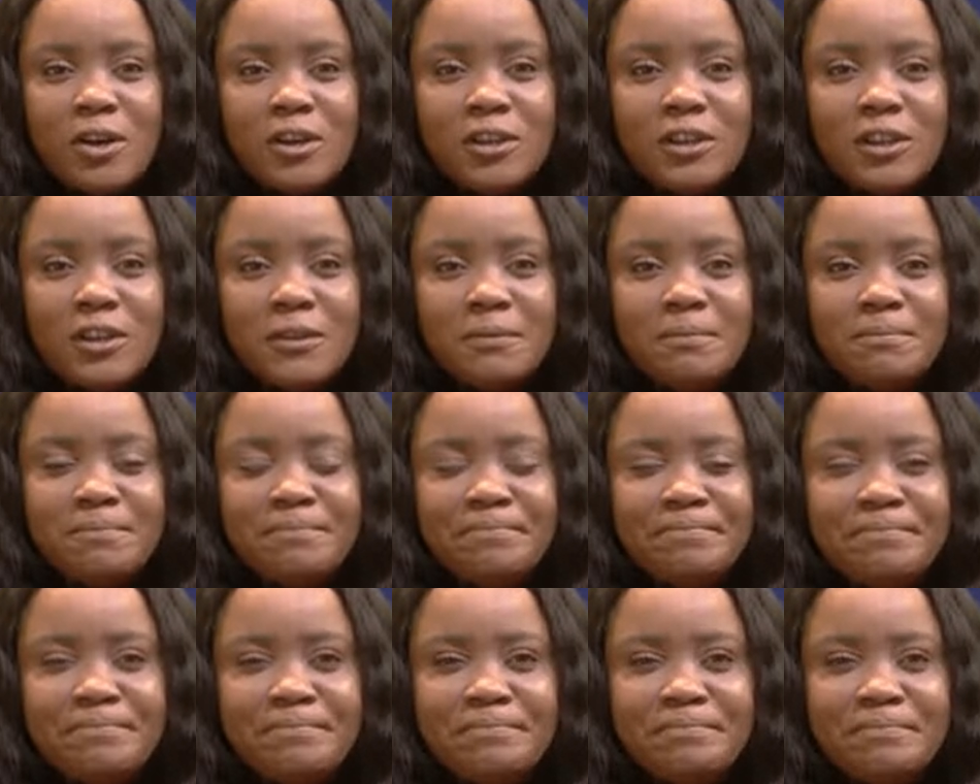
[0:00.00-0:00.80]

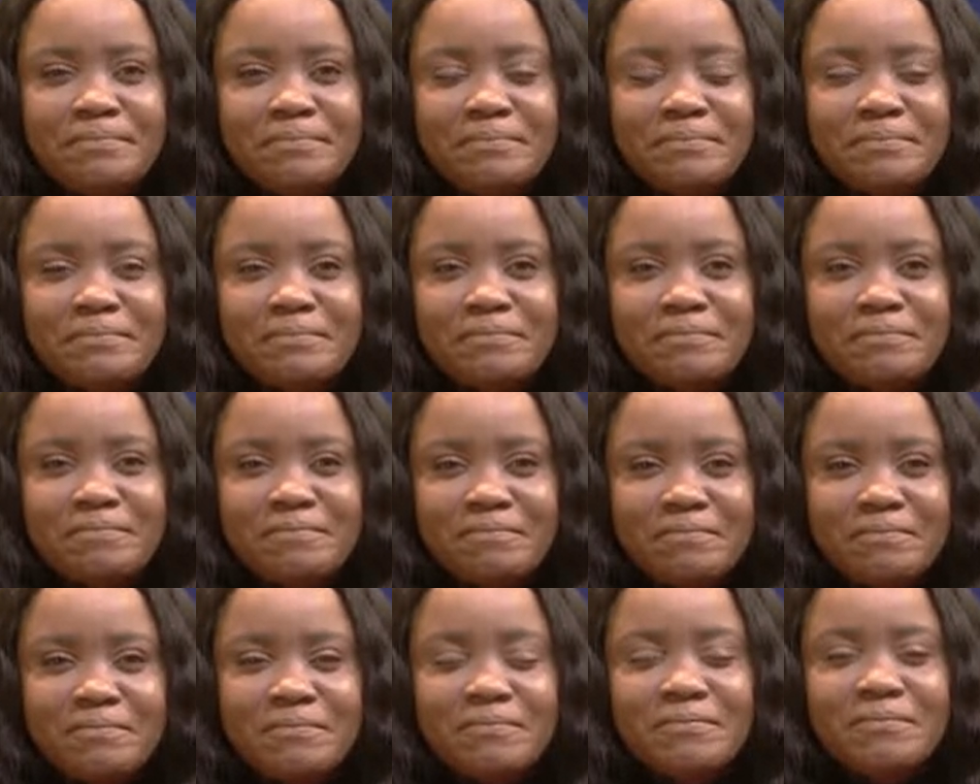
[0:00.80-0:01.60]

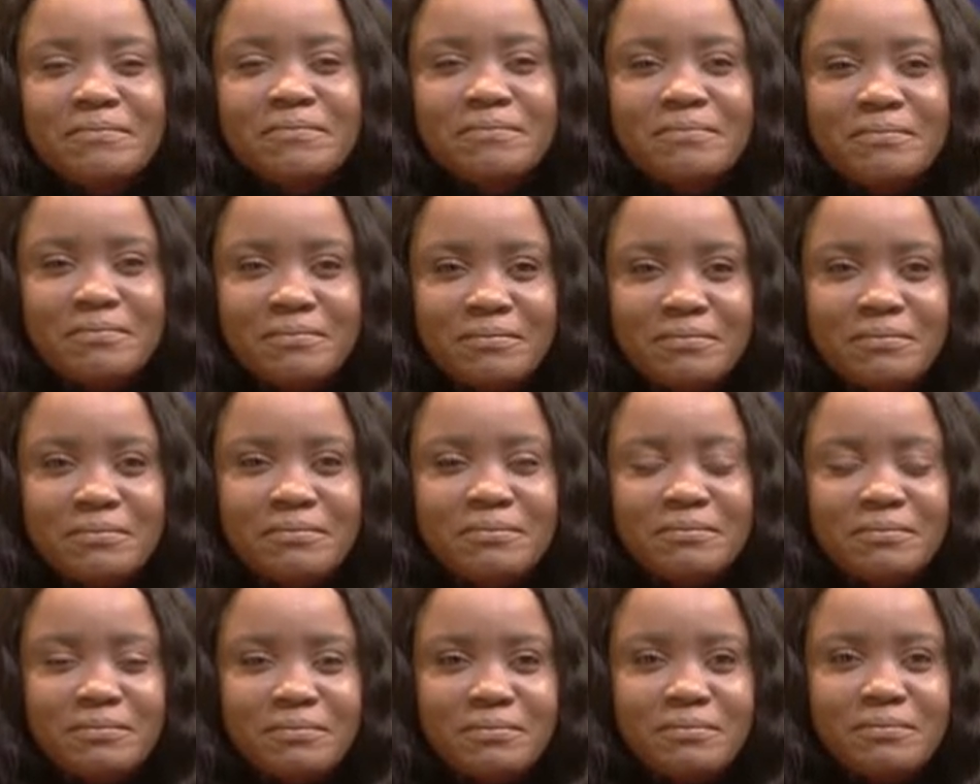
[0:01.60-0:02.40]

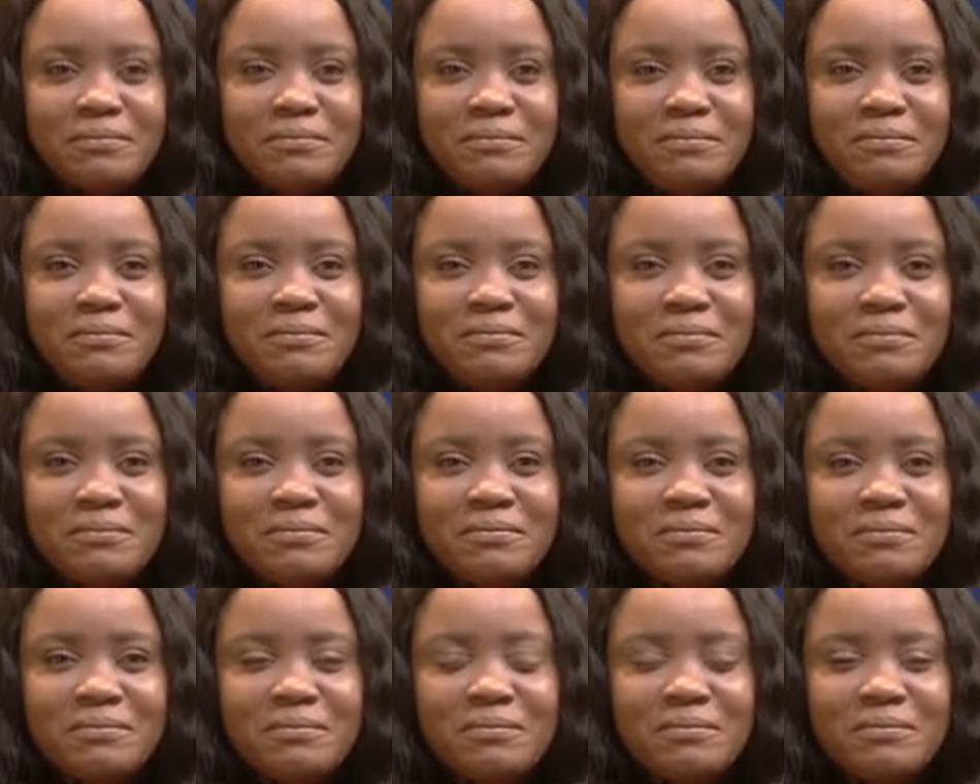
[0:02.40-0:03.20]

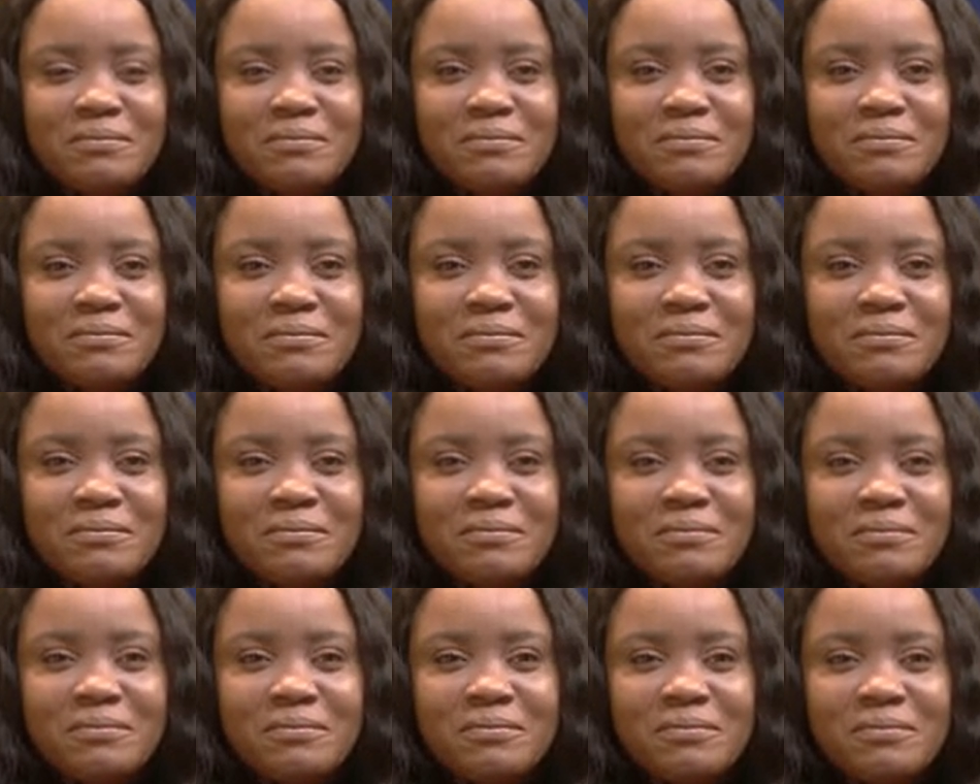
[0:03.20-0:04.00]

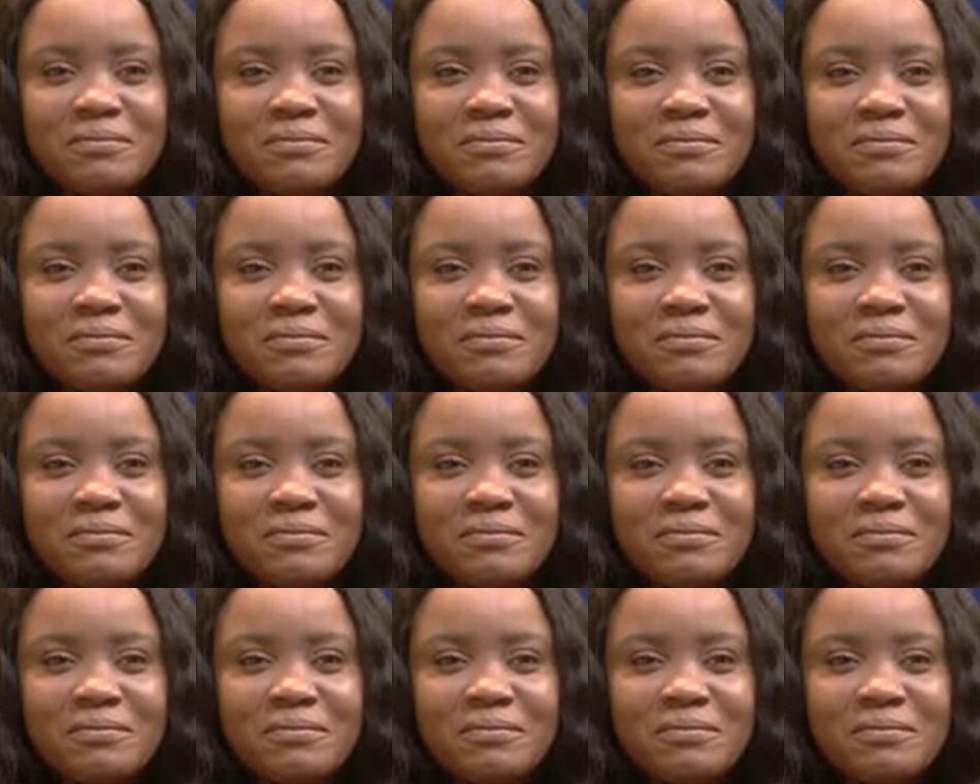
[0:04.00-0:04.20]
[no speech]